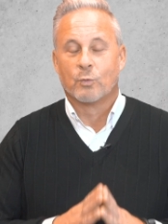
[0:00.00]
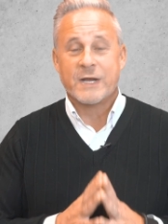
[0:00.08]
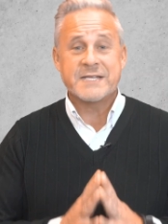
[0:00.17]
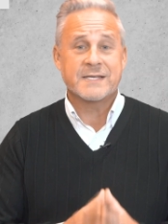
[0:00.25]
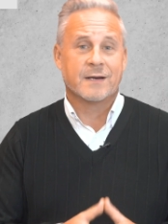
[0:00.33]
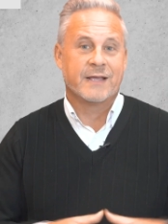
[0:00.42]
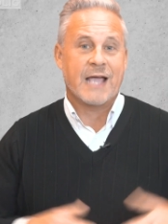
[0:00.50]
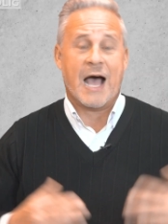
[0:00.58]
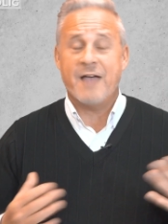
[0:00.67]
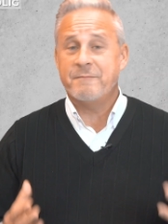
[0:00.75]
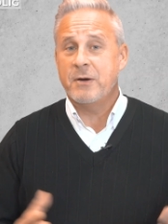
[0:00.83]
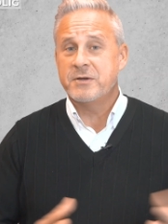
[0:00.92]
Recently,
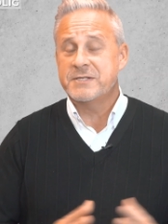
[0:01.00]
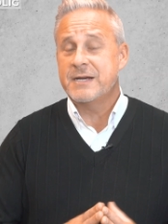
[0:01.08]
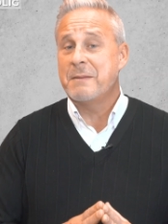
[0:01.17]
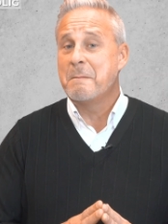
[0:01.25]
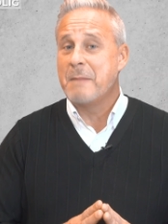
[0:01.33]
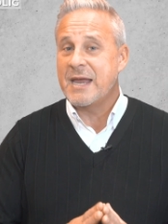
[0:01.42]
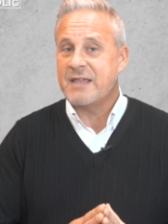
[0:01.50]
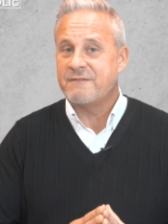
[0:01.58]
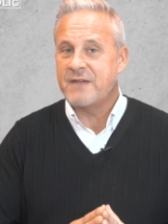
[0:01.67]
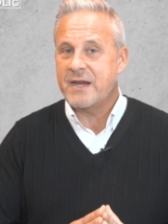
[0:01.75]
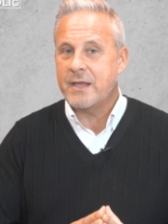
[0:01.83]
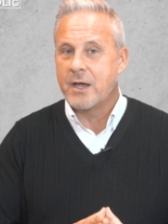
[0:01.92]
I posted many
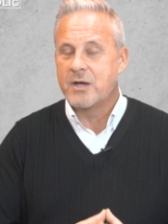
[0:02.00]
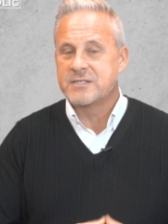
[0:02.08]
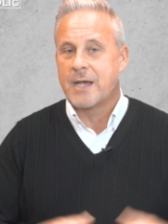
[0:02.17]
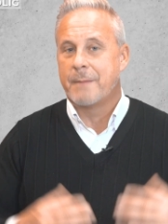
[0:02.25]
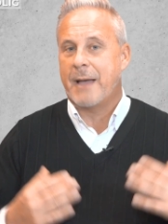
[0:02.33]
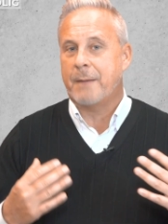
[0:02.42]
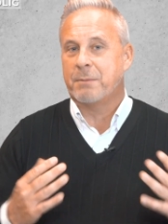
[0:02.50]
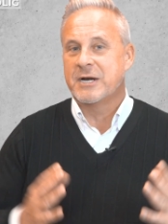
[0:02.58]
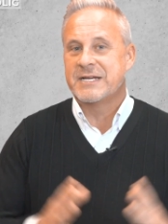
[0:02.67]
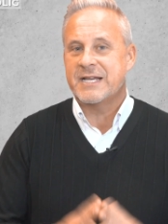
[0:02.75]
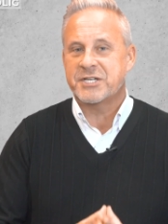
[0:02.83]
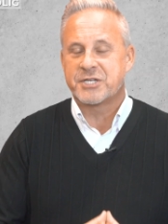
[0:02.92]
videos about
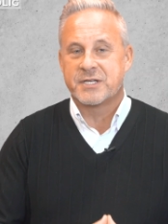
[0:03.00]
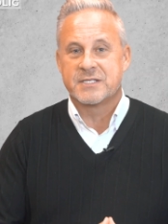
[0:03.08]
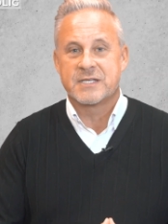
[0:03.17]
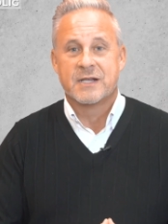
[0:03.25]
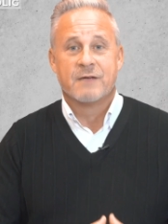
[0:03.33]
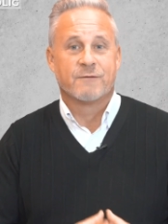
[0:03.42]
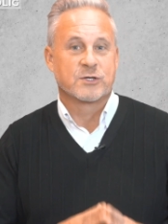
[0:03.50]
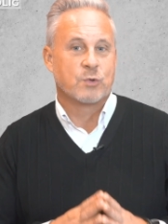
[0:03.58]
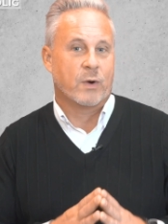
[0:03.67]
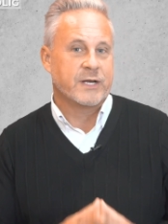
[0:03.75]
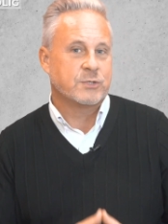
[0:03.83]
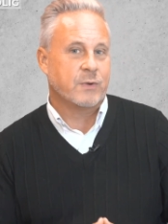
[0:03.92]
predictions for
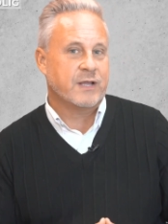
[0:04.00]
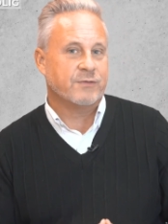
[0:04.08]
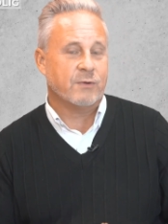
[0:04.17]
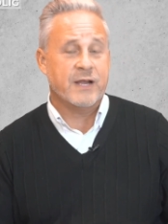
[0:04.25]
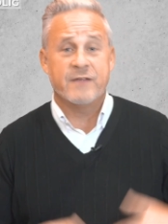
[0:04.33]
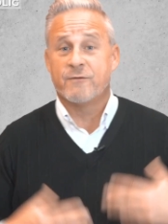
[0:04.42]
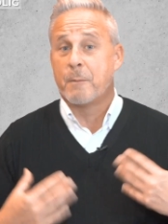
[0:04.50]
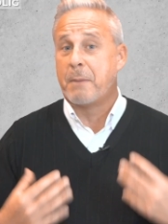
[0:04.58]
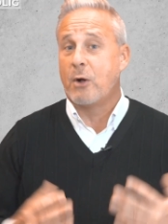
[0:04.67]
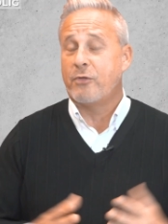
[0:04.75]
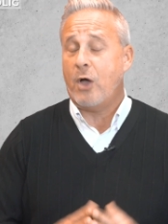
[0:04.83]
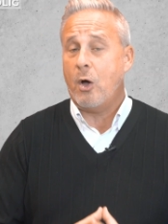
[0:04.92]
2023 for
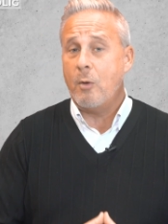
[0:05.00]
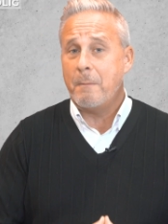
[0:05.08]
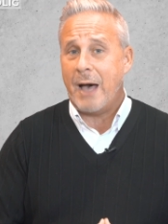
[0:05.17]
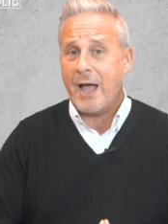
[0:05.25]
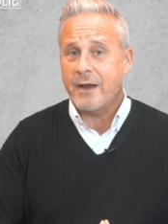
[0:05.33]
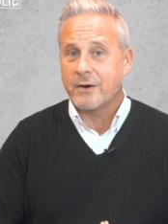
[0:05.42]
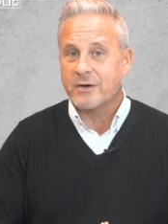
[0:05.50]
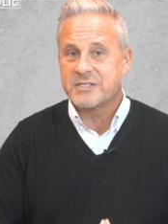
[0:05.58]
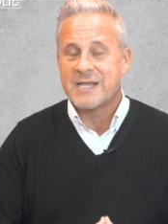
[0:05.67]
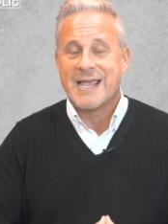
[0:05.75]
both home buyers